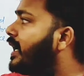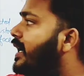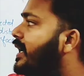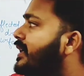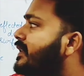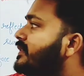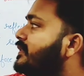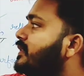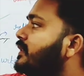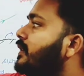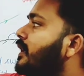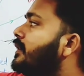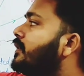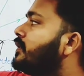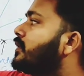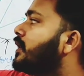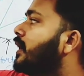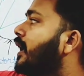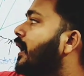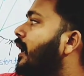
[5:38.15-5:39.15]

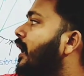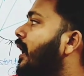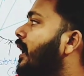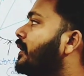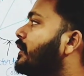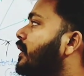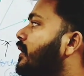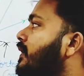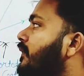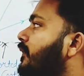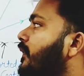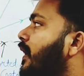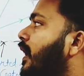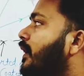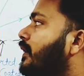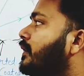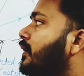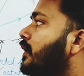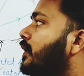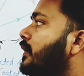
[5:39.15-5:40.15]
Incident ray and the
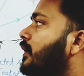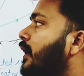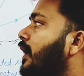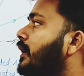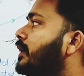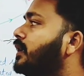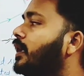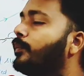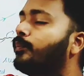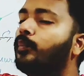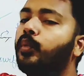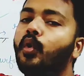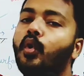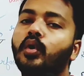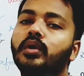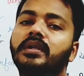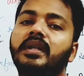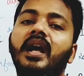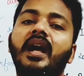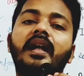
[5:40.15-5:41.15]
reflected ray they
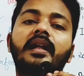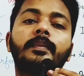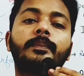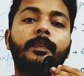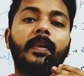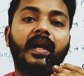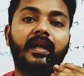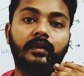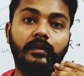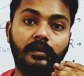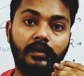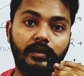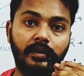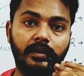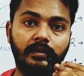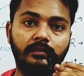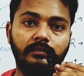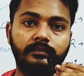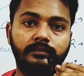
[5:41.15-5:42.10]
both are parallel